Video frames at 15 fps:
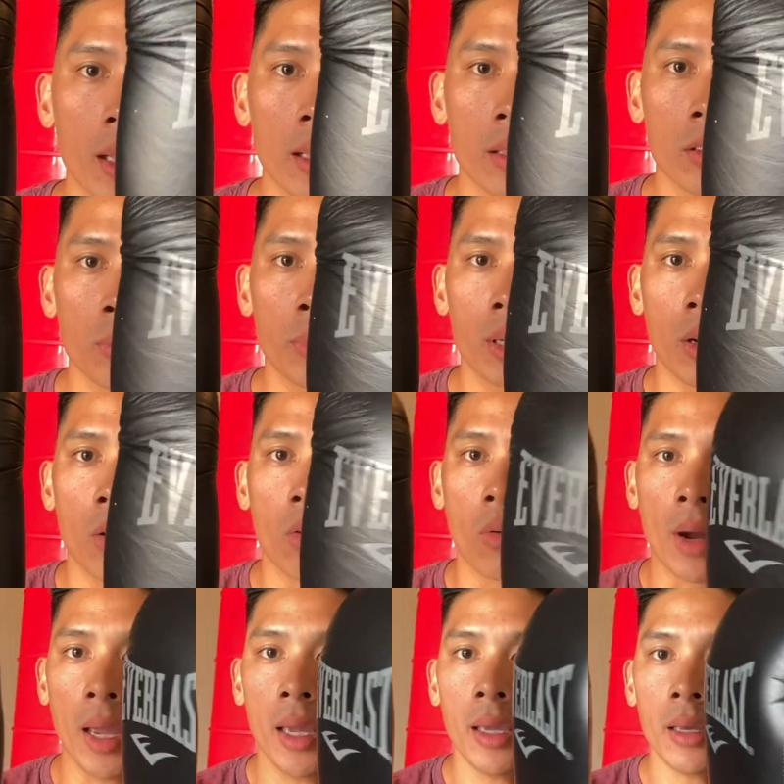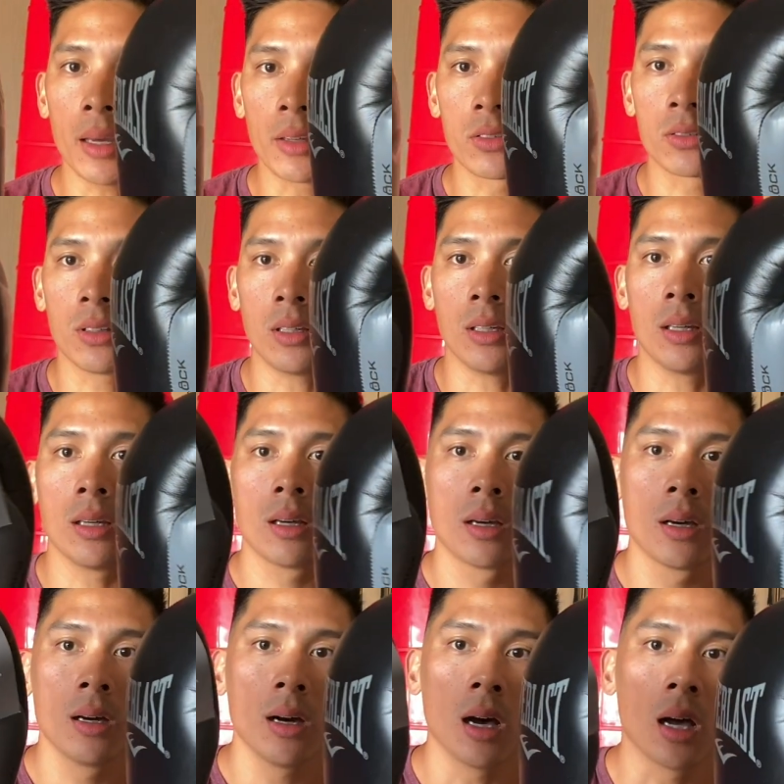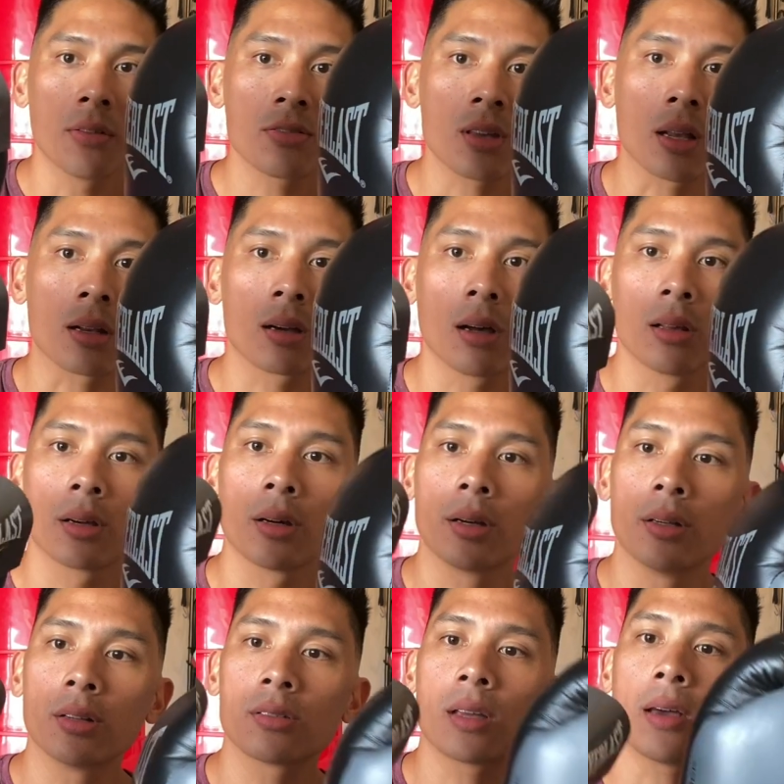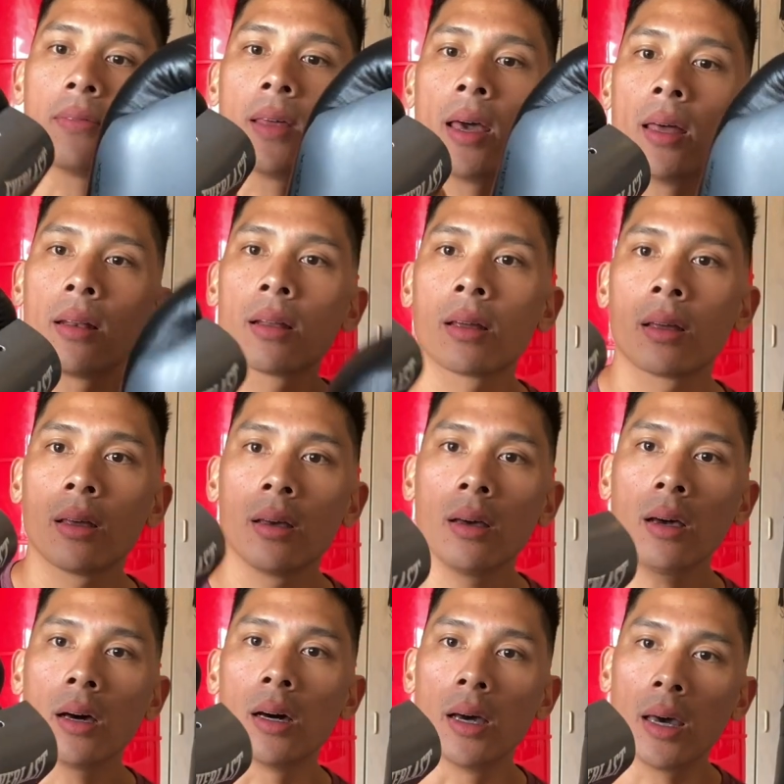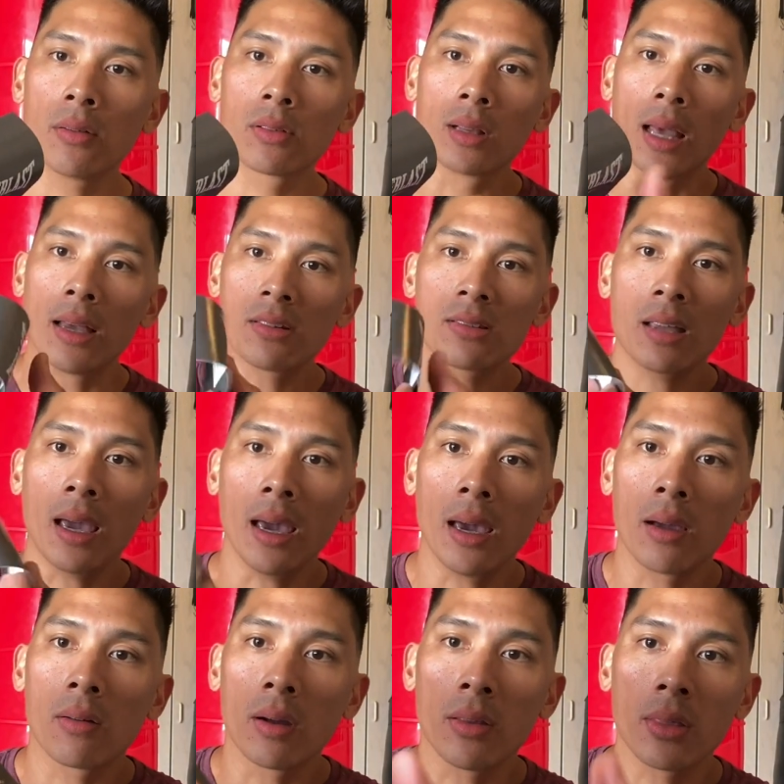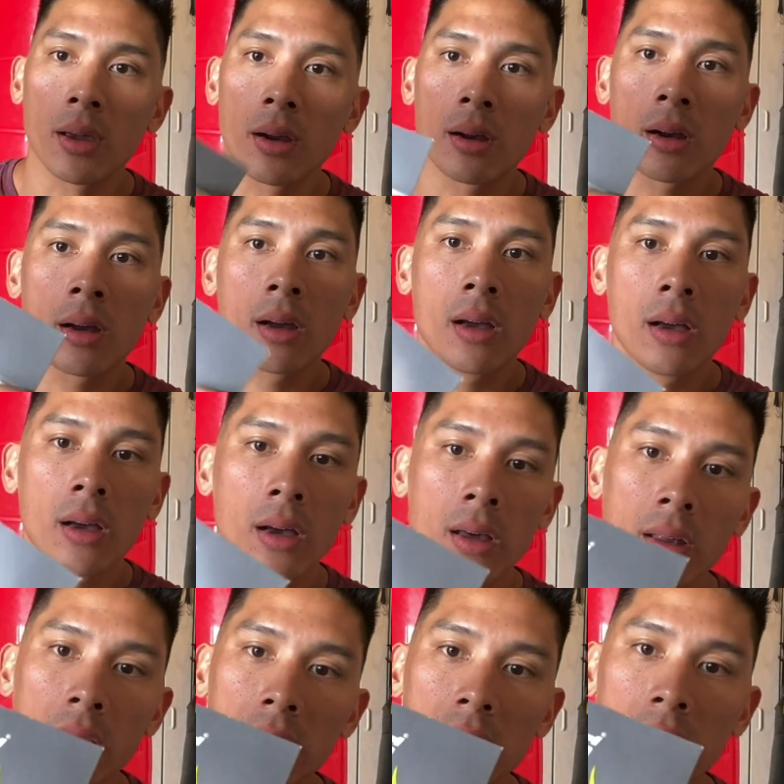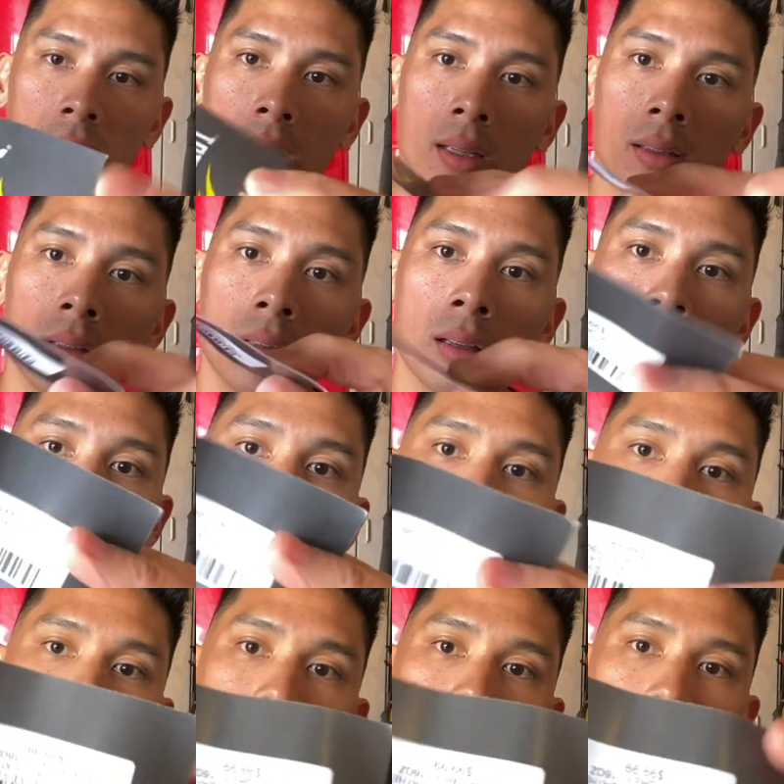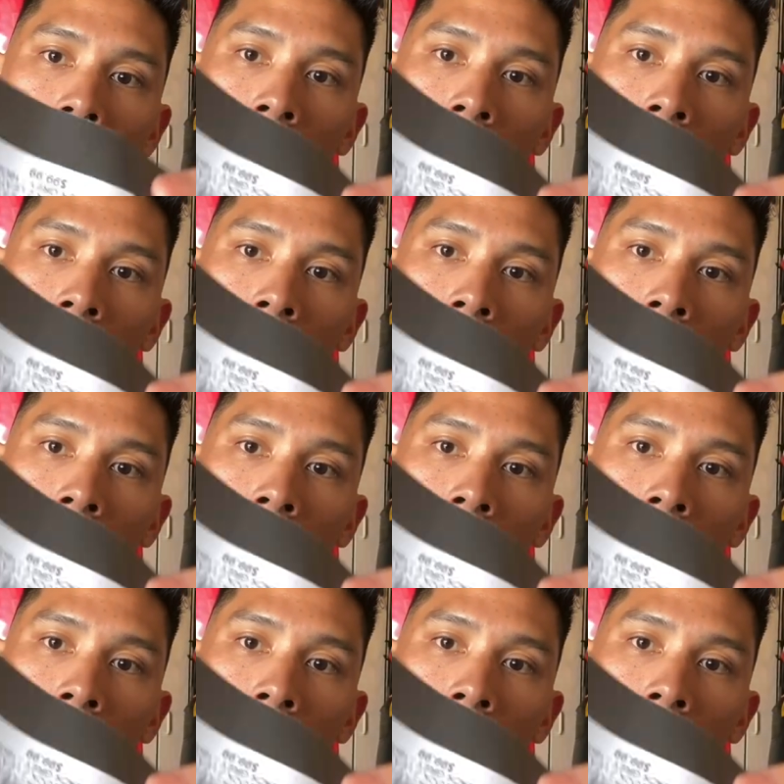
a little bit of gray as the offset color. It does have that Everlast tag right there. That's connected. The gloves are